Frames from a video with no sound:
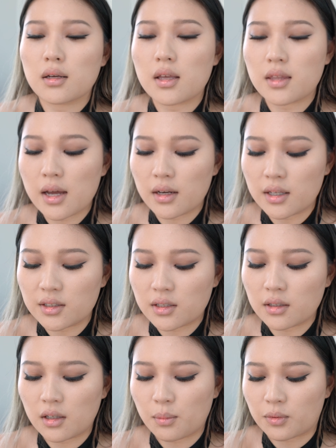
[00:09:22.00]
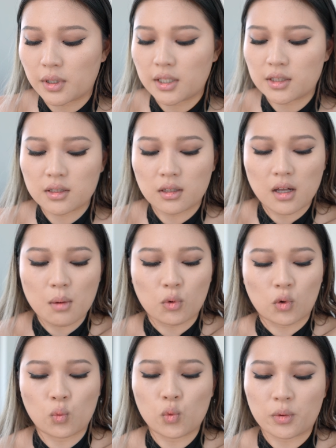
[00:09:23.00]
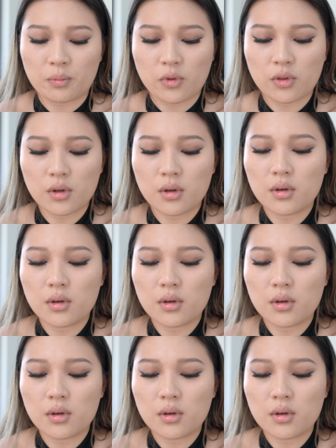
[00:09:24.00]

And that instantly brings a lot more warmth.